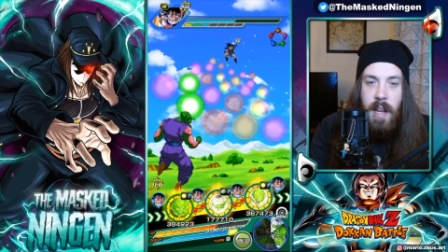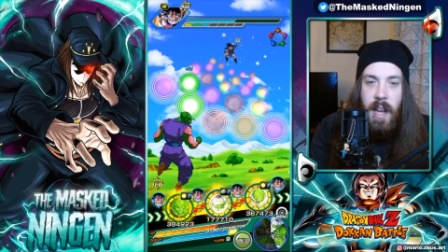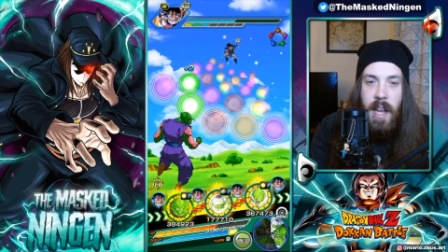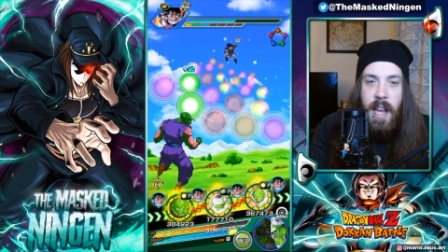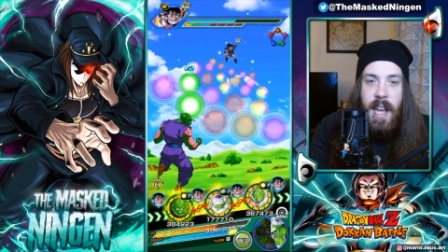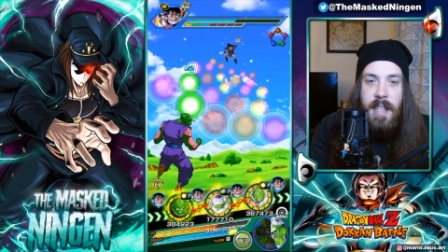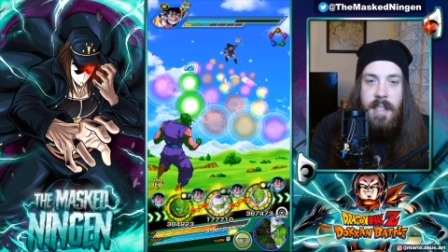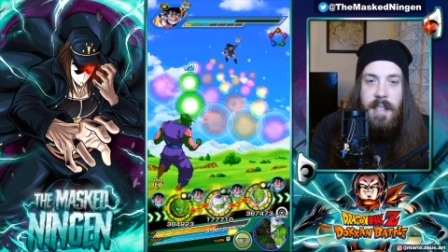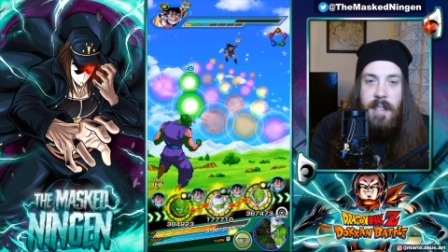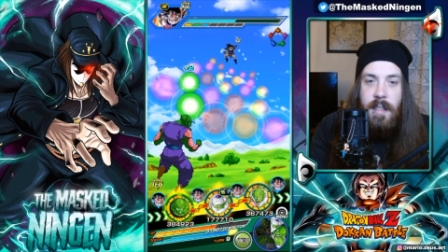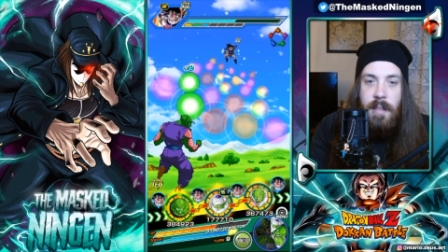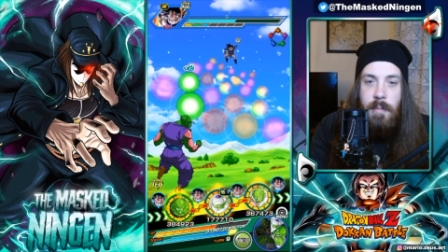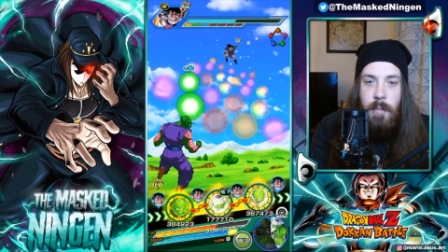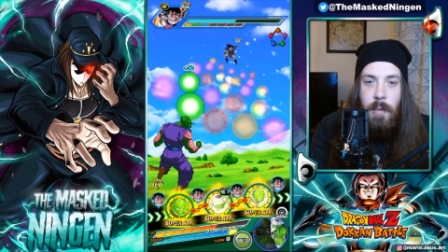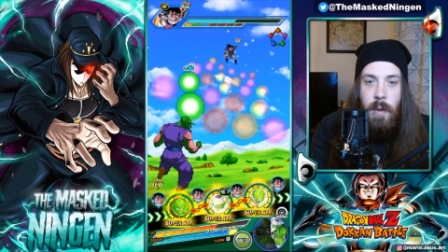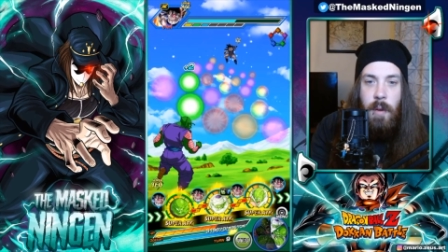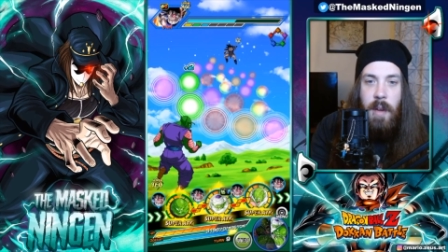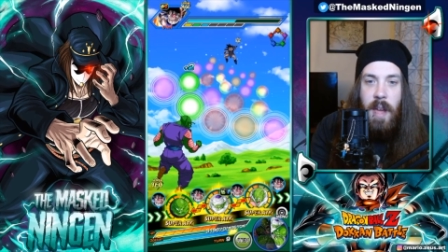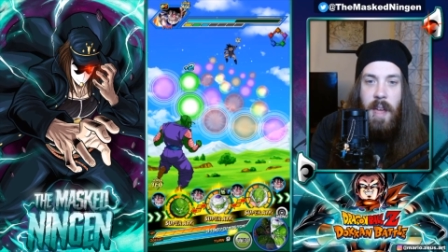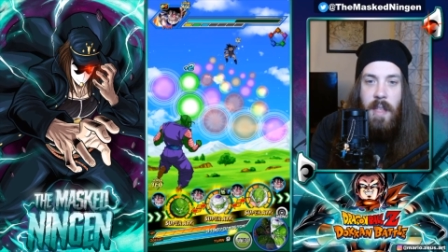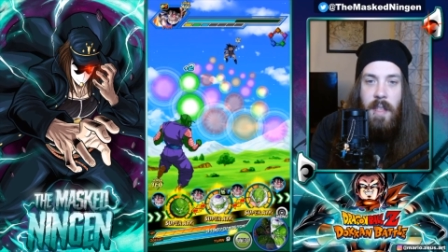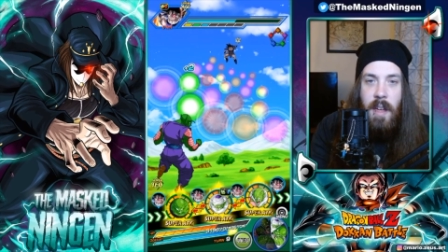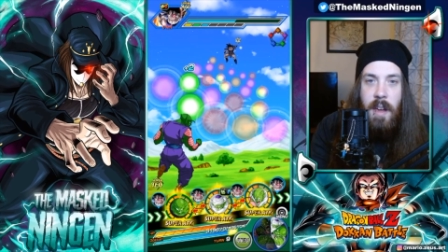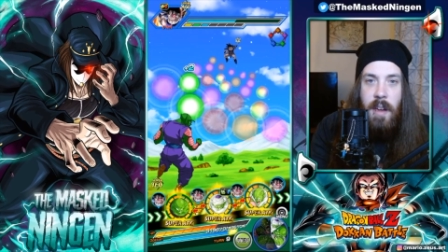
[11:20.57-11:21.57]
I guess we'll
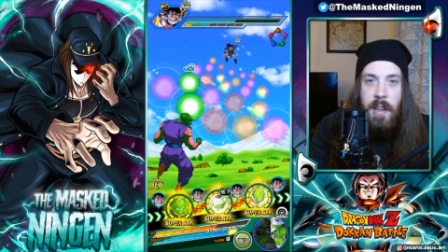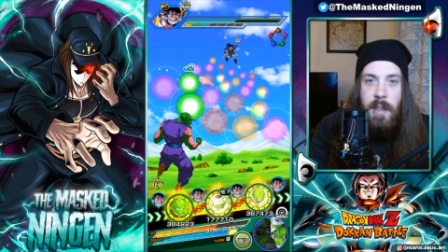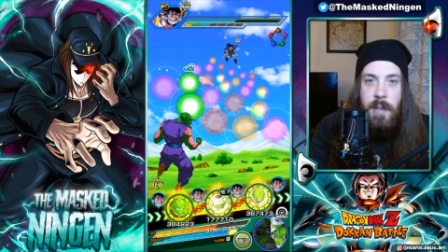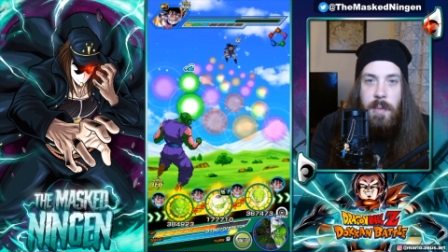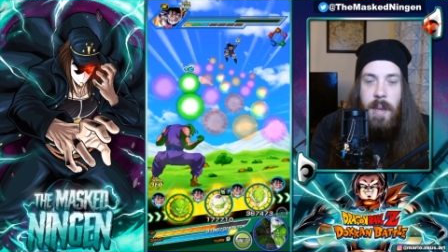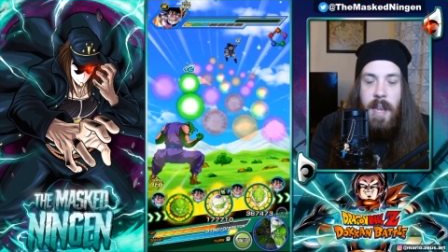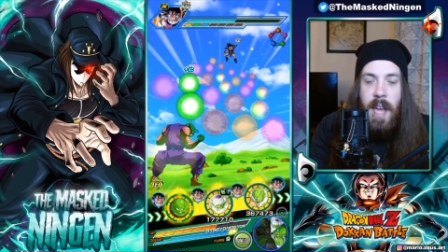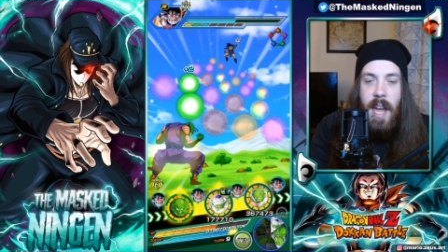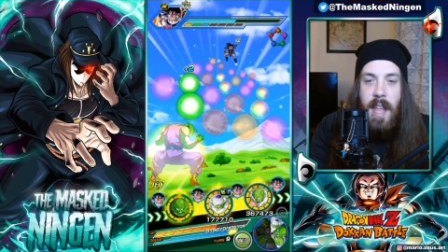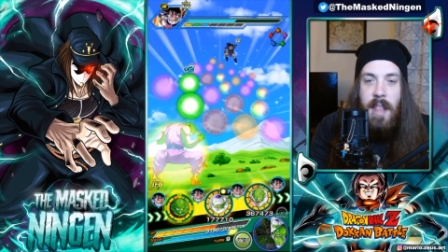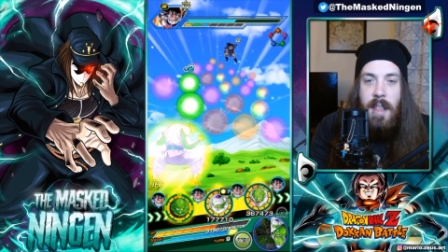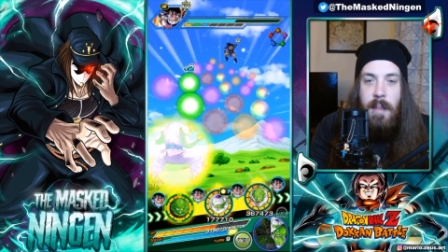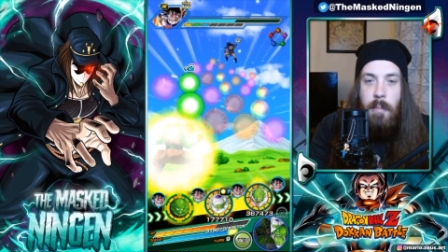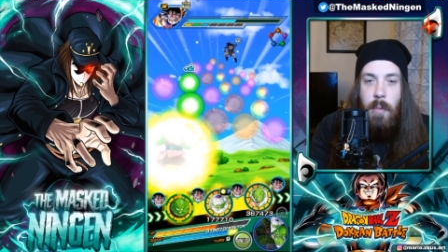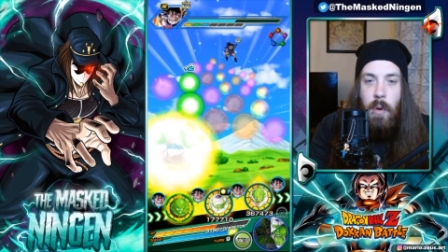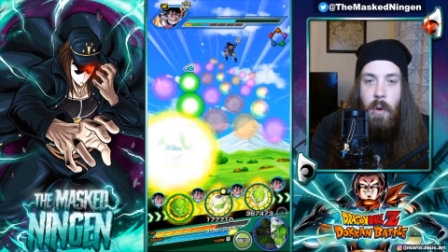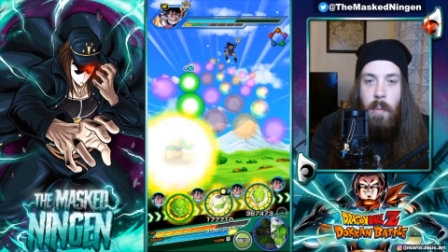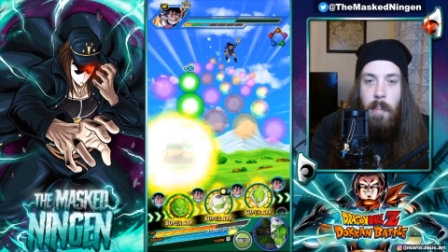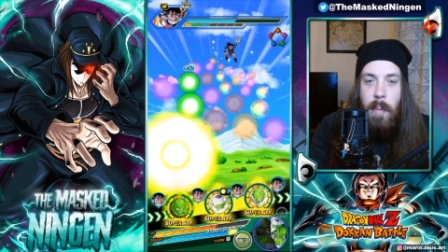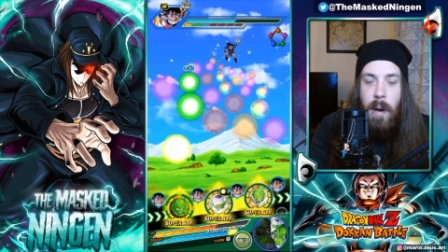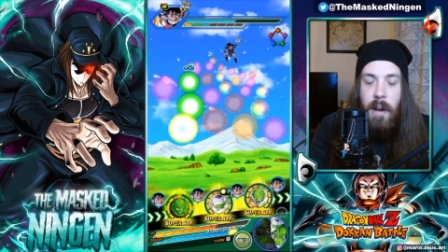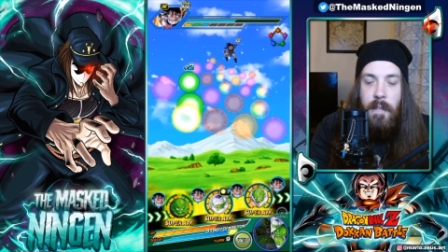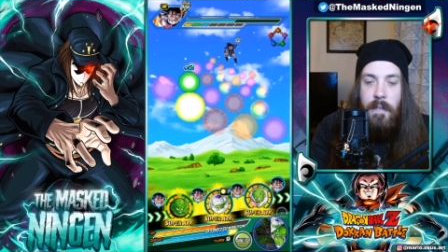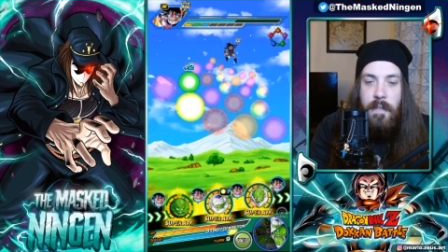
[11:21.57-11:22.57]
get that... Because we're getting the
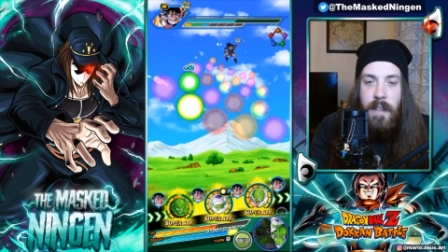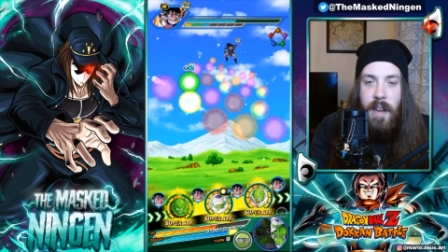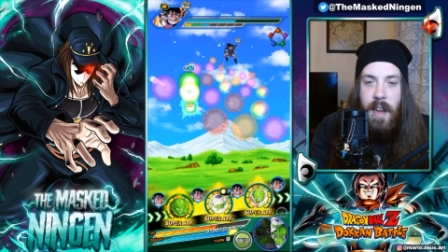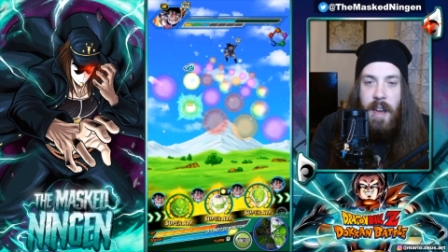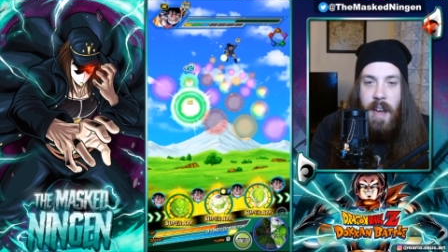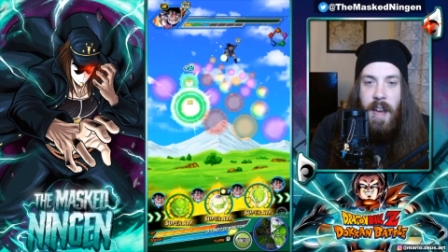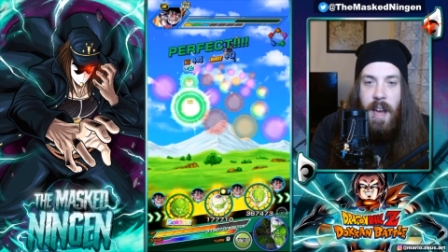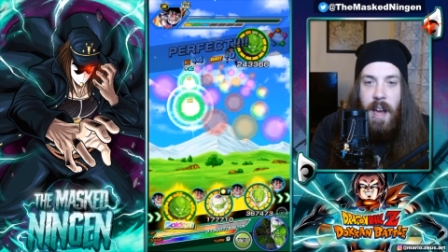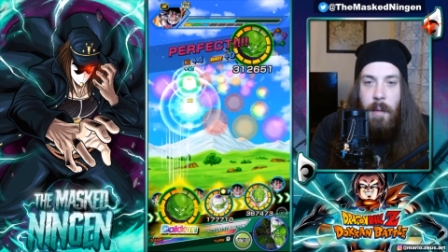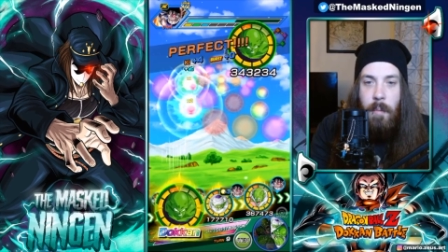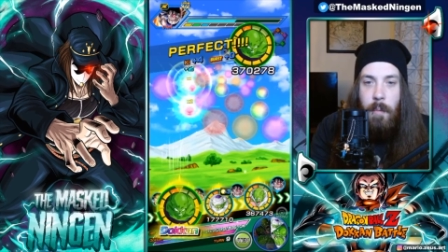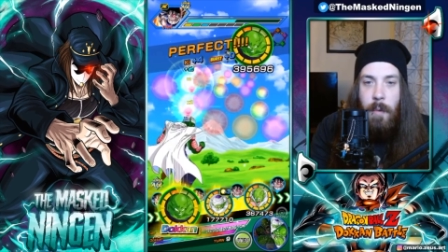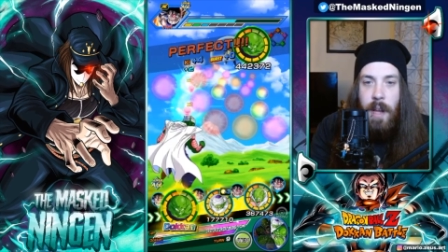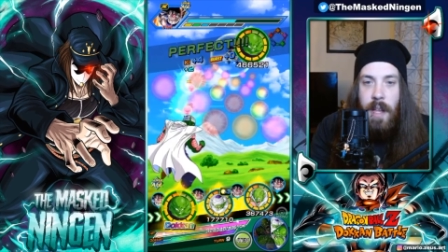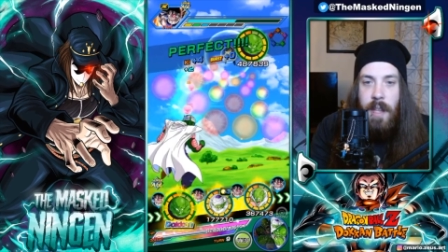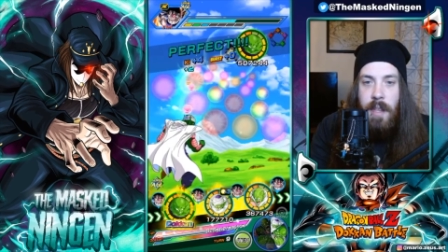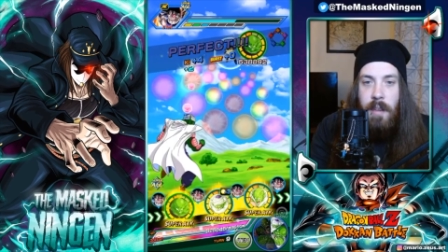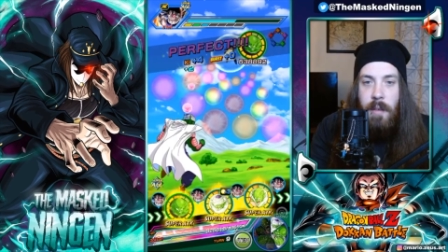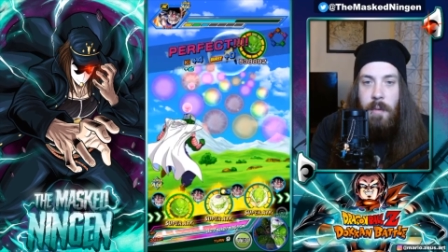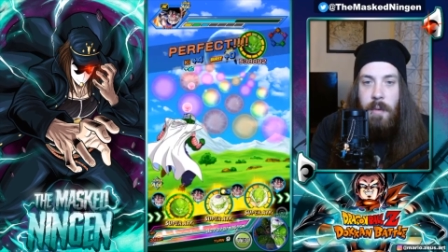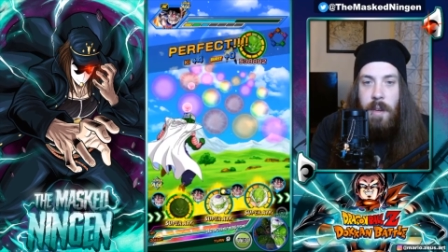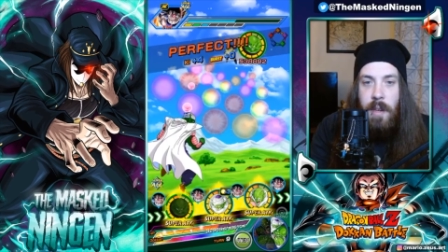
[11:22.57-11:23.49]
more buff here, and we're doing...